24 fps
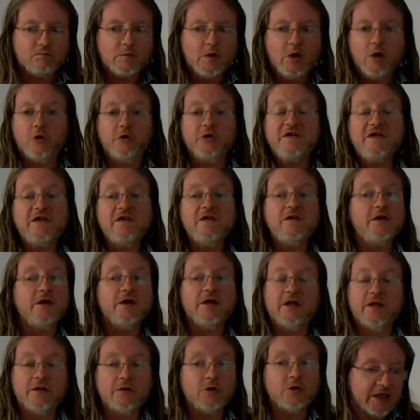or a CTA
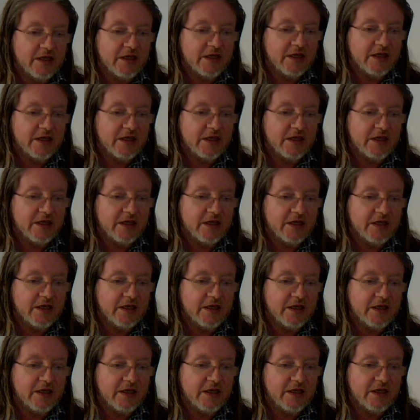can just be a
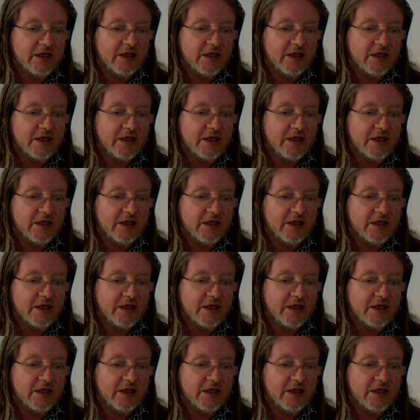CTA.